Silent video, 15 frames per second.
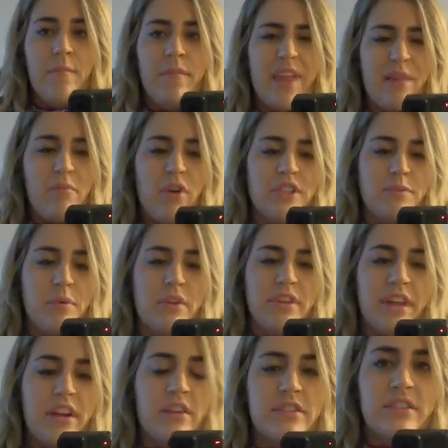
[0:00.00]
like multiple
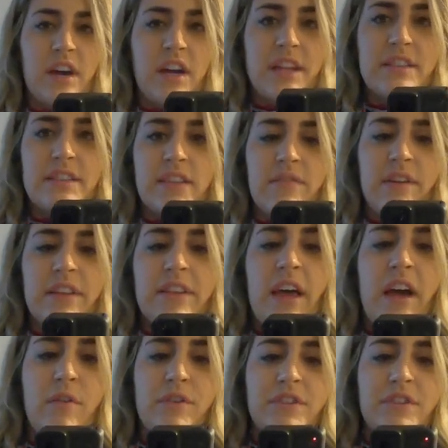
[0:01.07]
layers on and stuff like that,